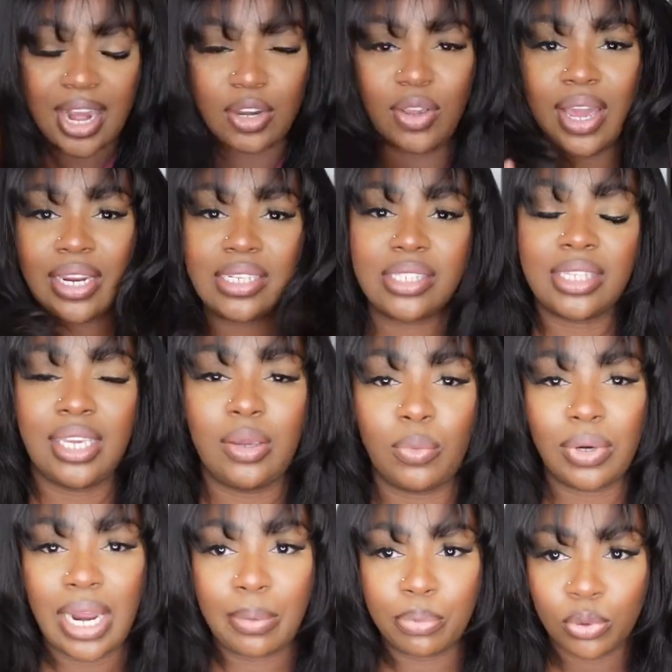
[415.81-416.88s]
and you guys seen
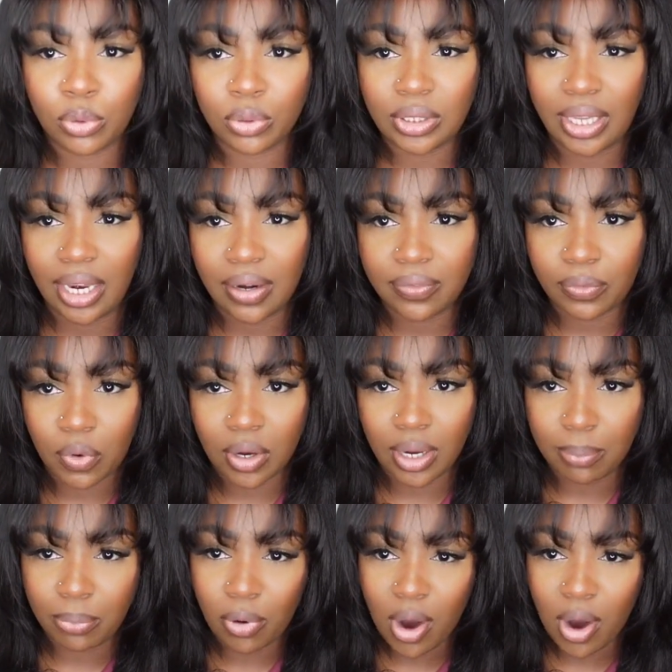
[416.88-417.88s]
when i pulled the hair forward and